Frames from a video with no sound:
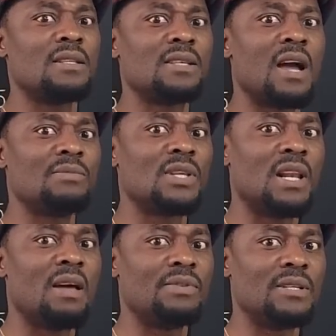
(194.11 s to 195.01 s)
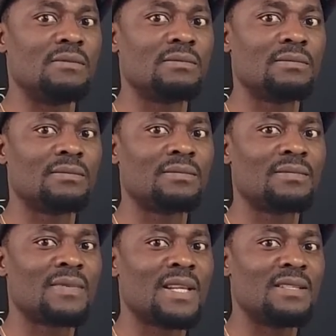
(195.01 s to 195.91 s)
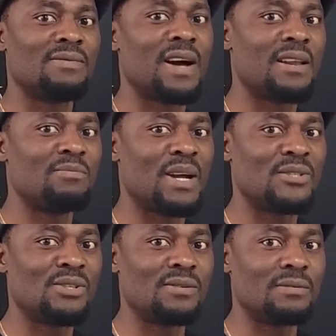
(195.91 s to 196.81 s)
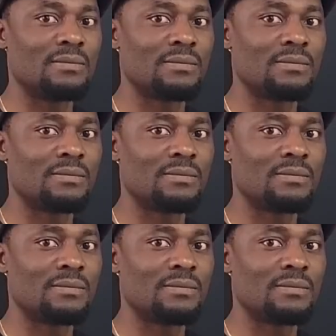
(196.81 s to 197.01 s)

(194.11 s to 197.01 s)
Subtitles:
times 11 divided by 2.